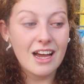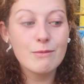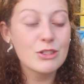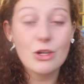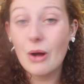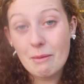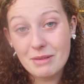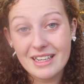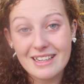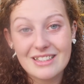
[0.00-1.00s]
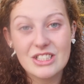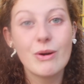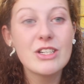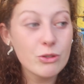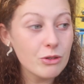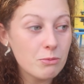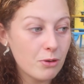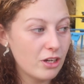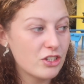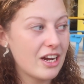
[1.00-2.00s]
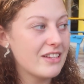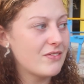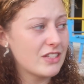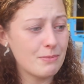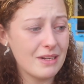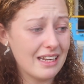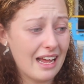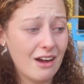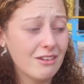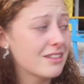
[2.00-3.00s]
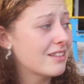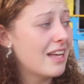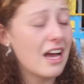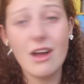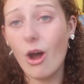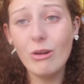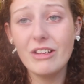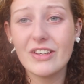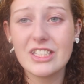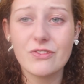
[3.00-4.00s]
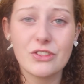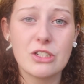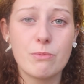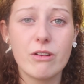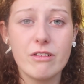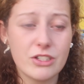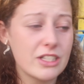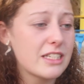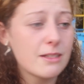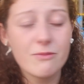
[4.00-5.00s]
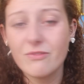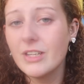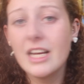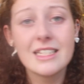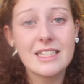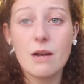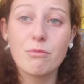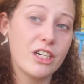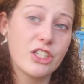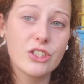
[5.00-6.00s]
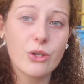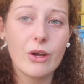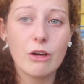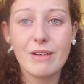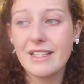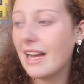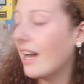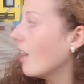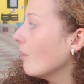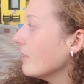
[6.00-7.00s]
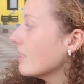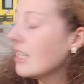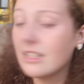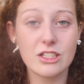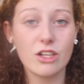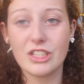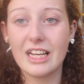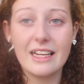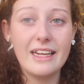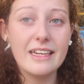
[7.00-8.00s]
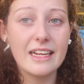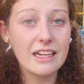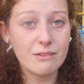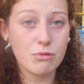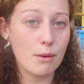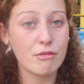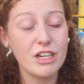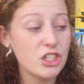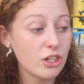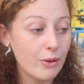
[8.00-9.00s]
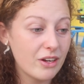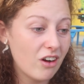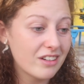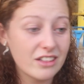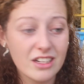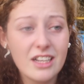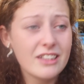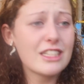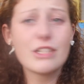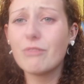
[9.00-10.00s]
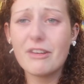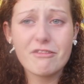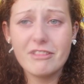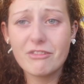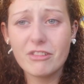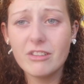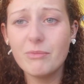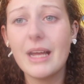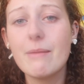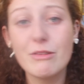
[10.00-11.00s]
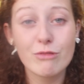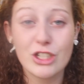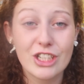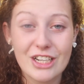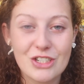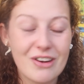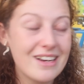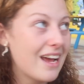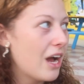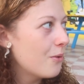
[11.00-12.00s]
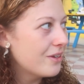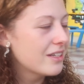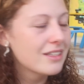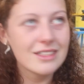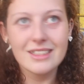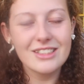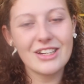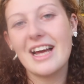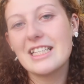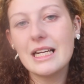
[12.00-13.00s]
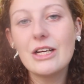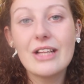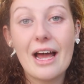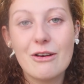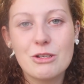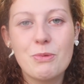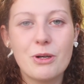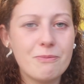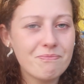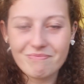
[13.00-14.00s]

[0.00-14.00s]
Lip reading: I'm just so happy here. So I do want to apologise if it's a bit loud. Holy Festival's tomorrow, so there's some celebrations going on right now and there's lots of cleaning and preparation going on, and there's a river in front of me. I'm in Rishikesh right now, and so yeah, it's a little loud, but